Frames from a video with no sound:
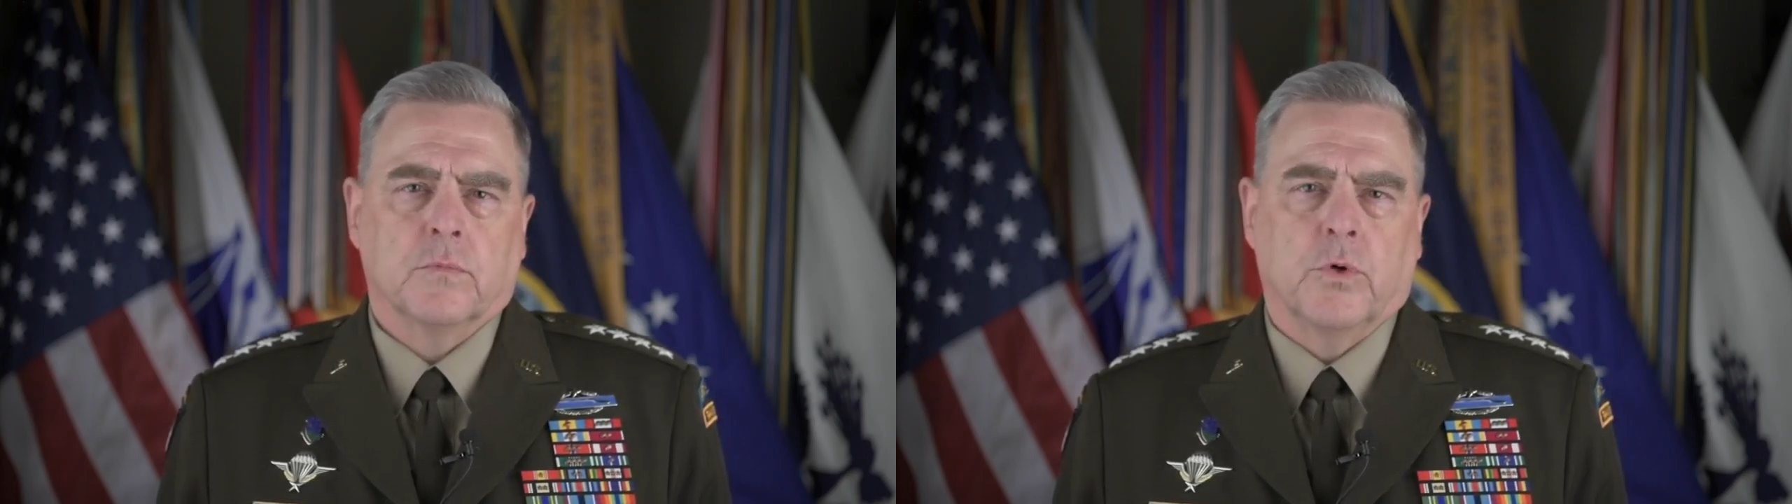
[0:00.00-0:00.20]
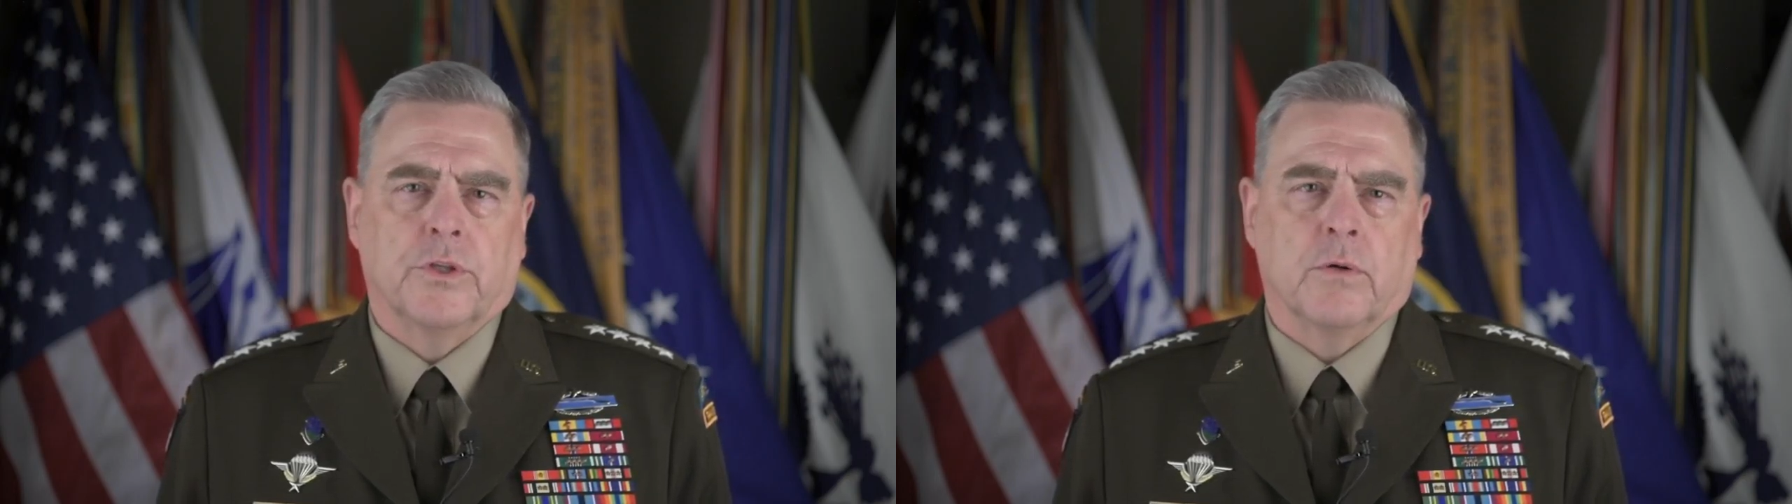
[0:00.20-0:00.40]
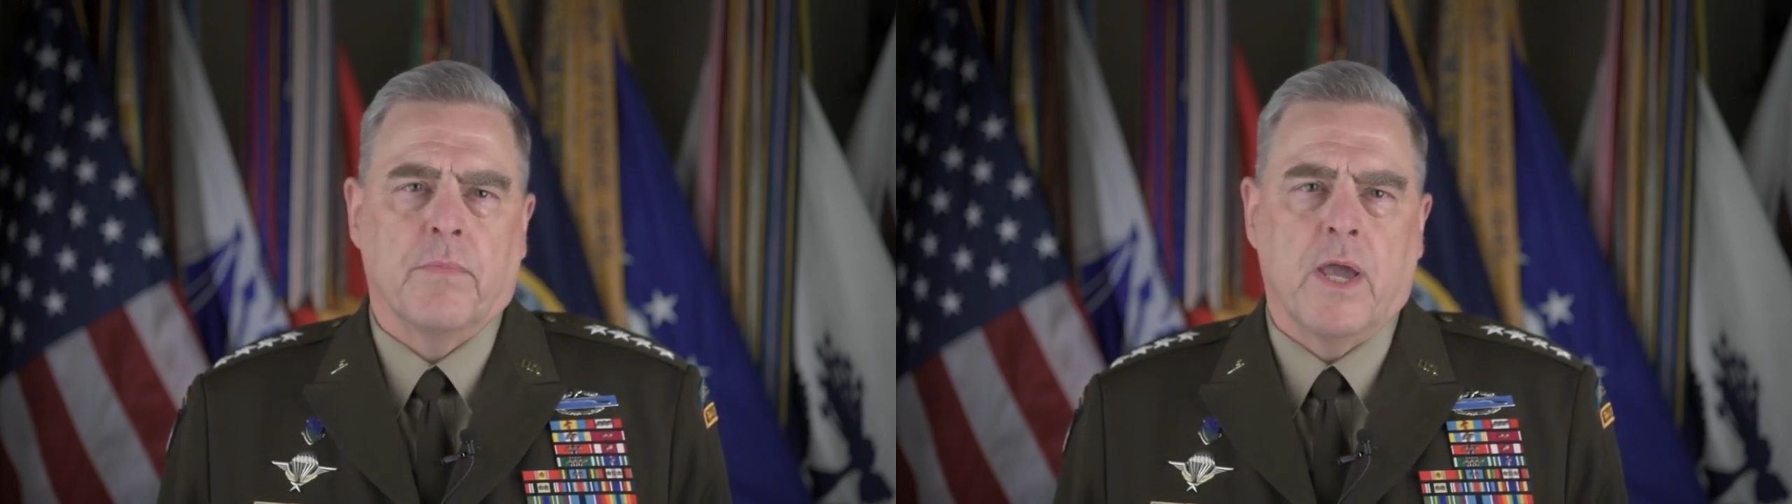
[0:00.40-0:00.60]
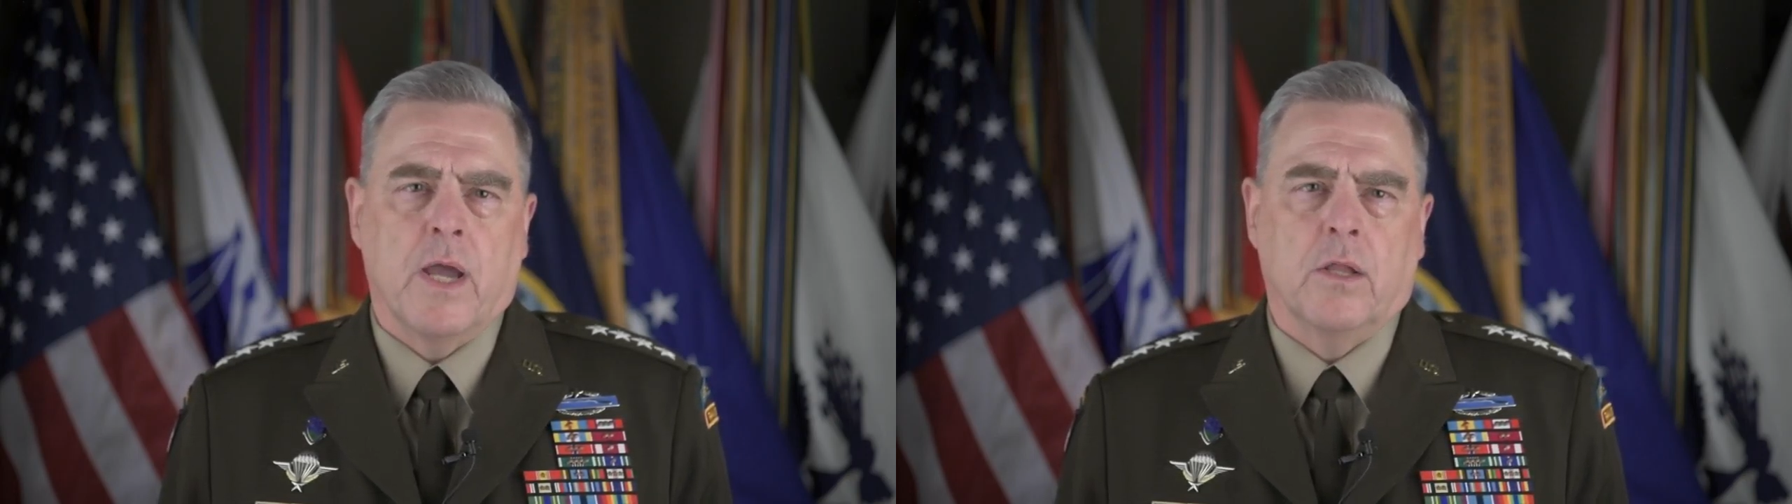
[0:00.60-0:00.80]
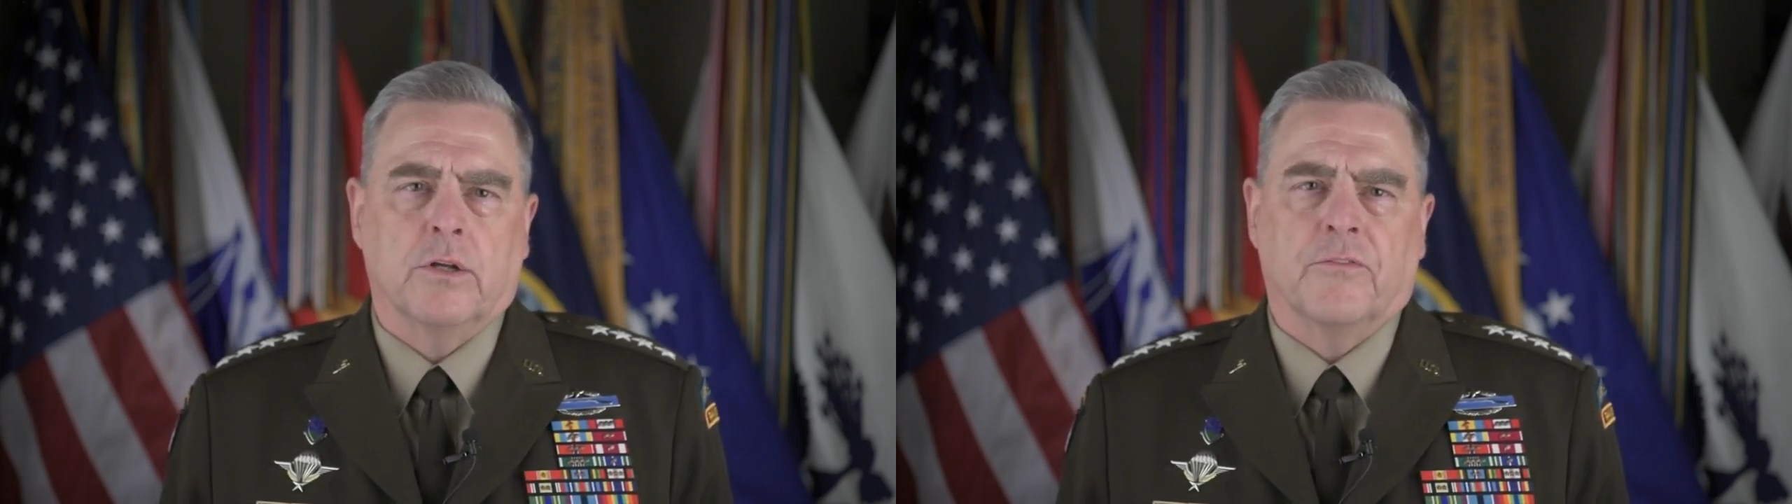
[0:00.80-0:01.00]
whether you're
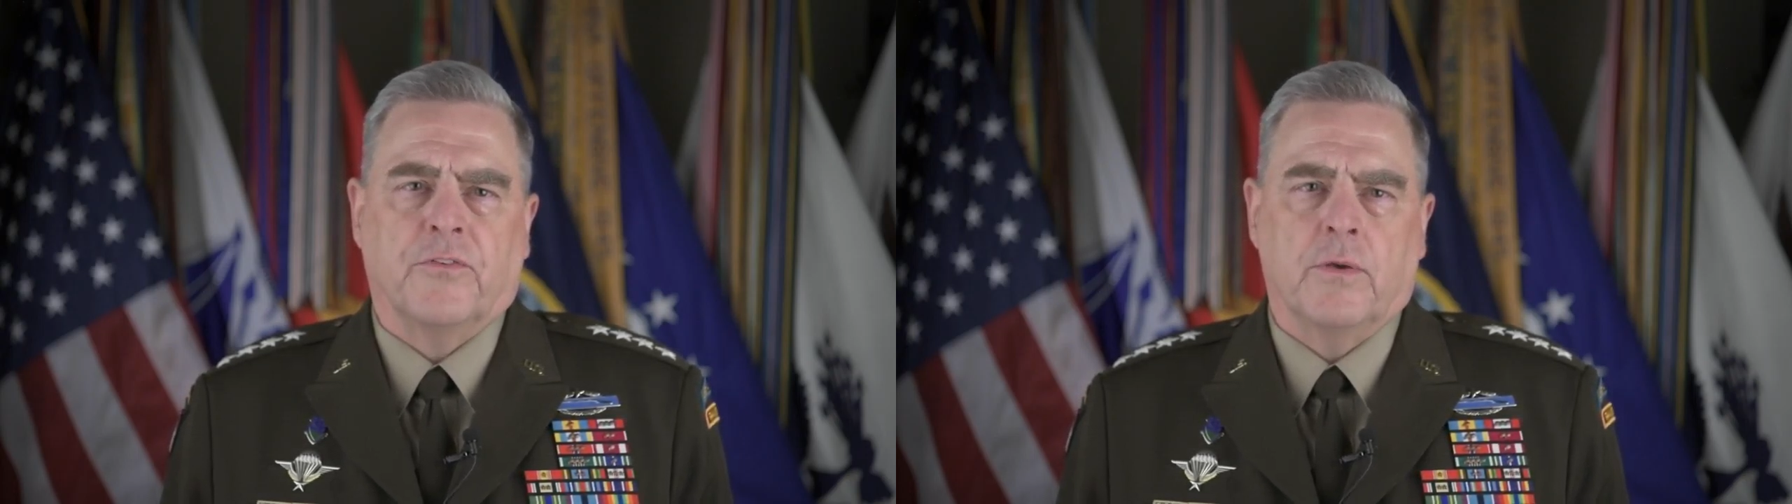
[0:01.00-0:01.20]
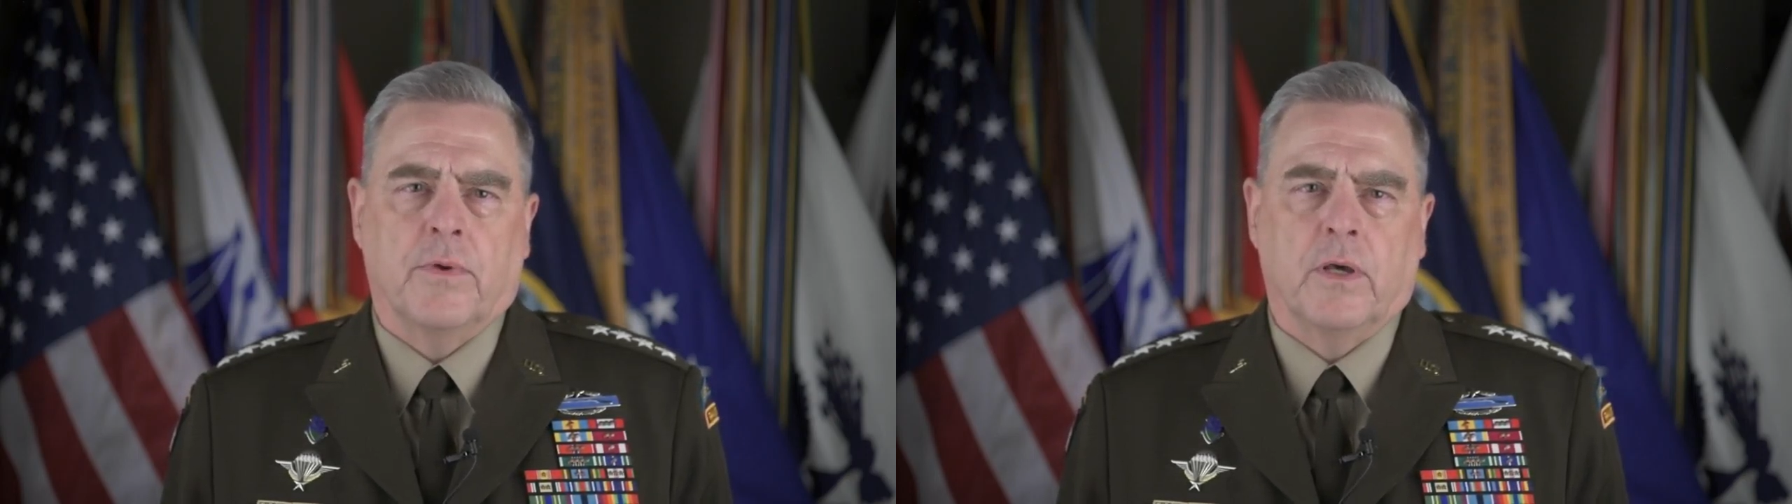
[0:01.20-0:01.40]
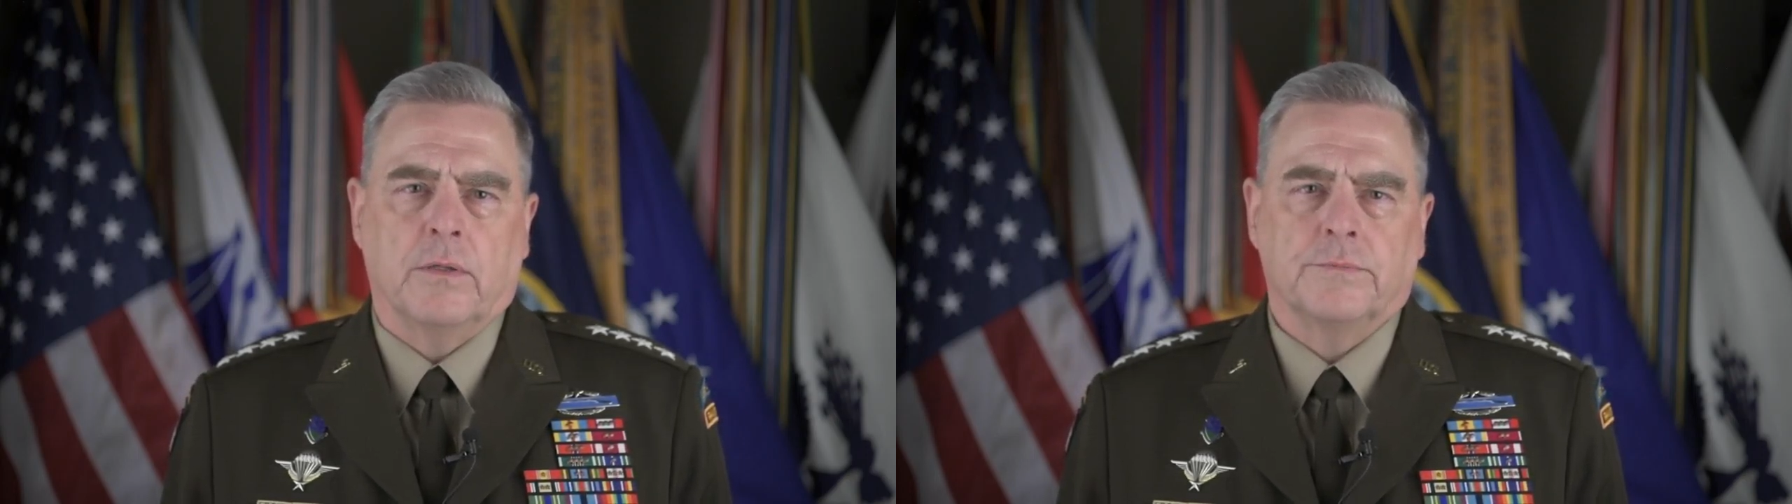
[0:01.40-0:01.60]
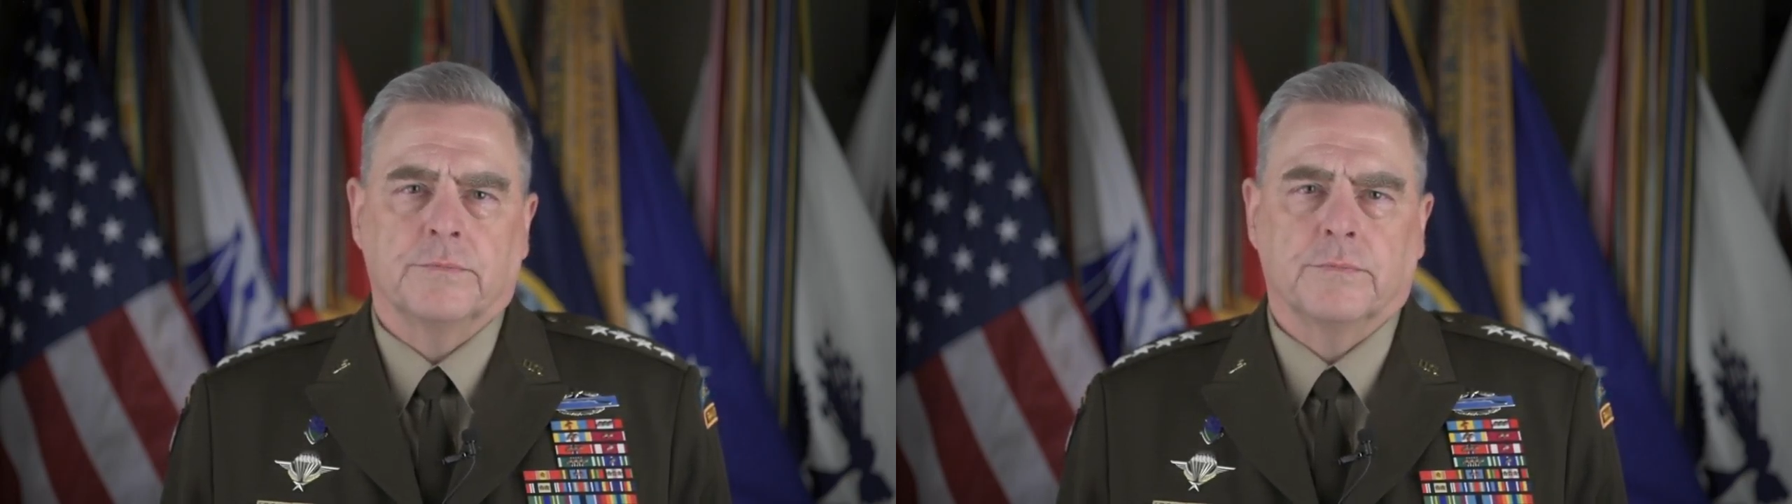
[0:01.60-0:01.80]
male or you're female,